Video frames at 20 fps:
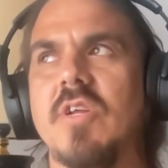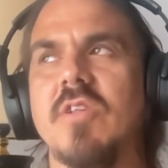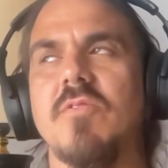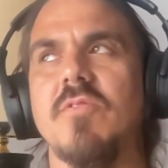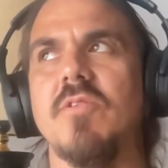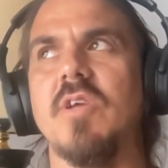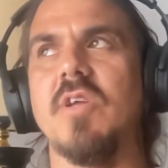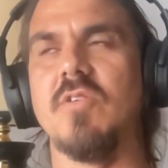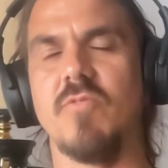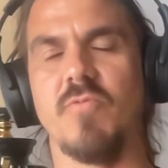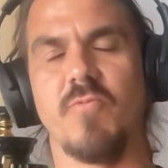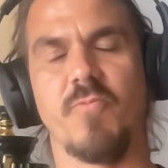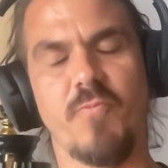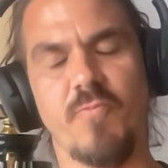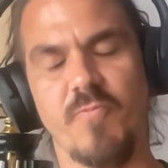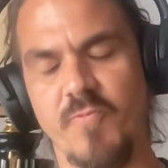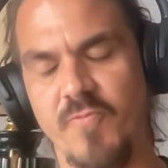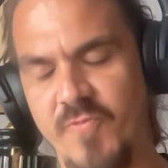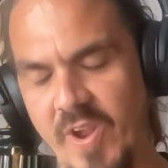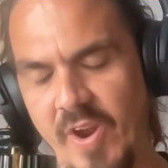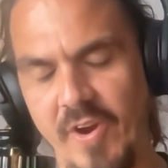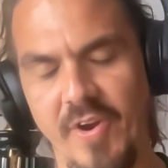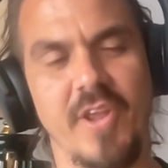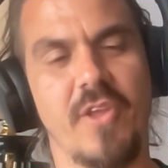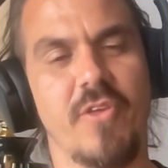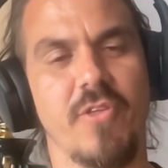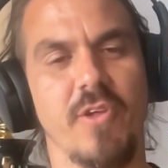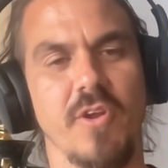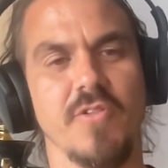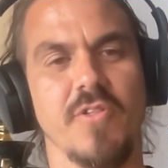It's very
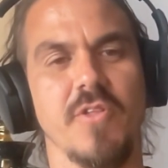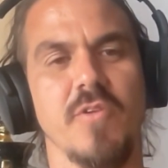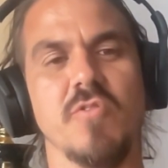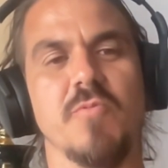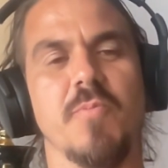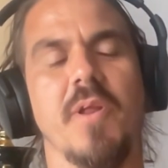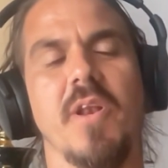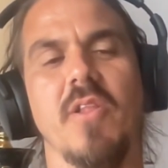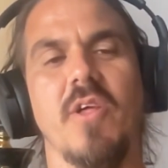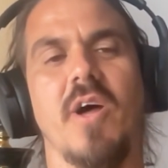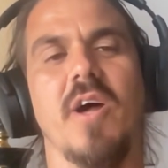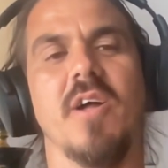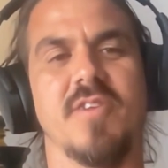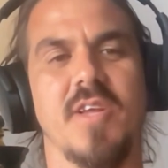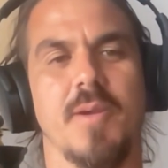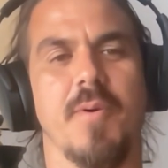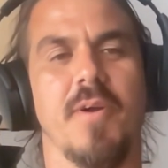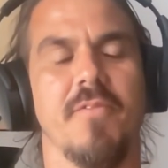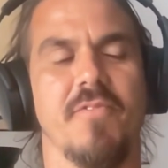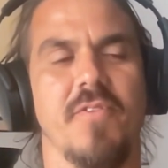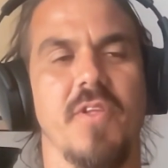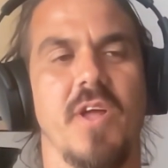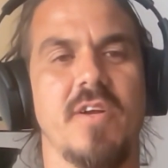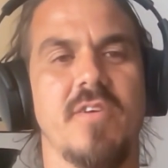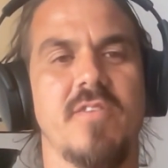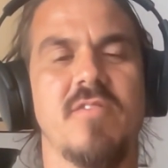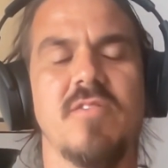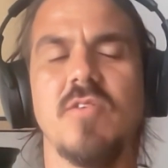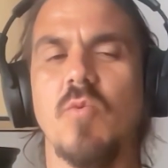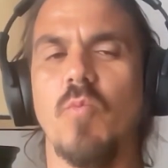clear that you spend a lot of time on
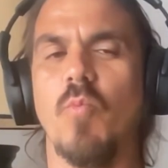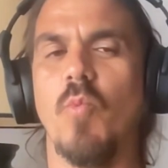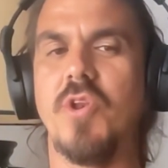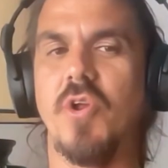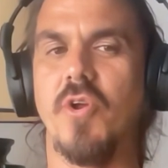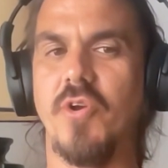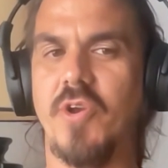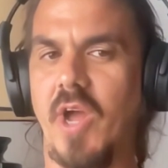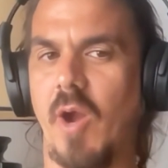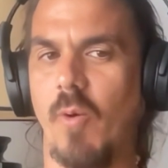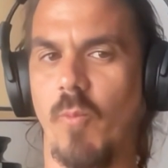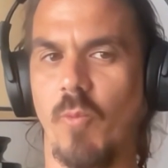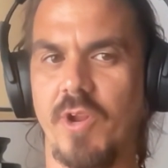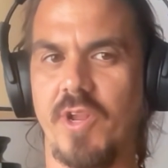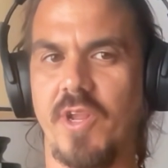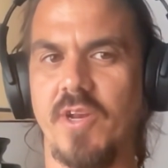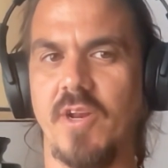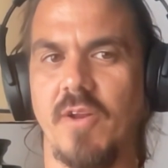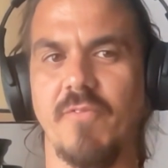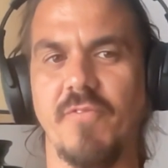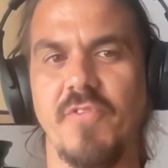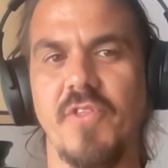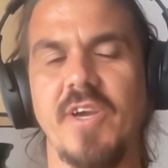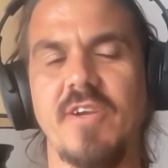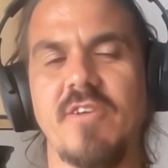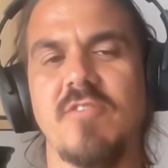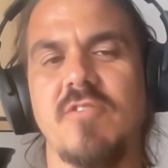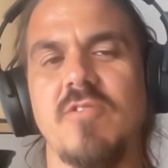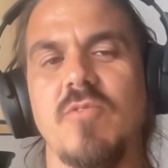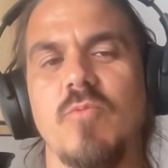Flux. When you're not working on
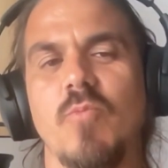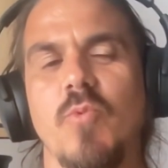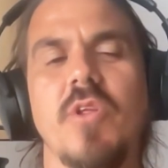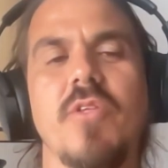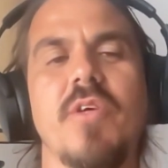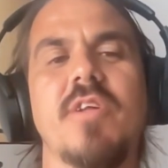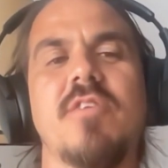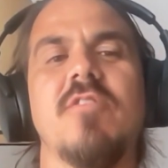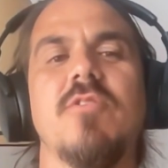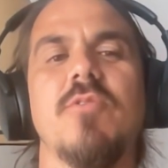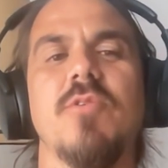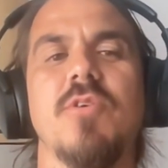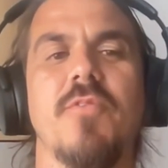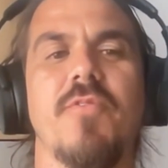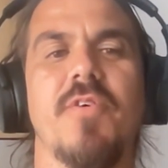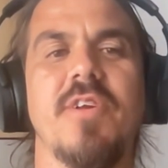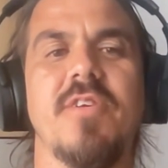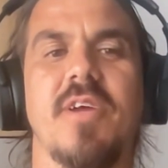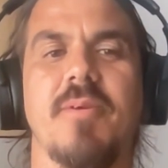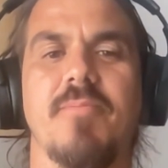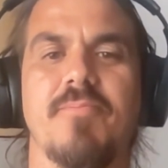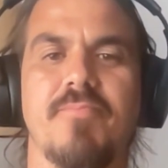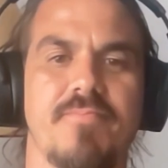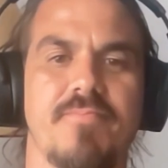Flux, what do you like to do in your free time?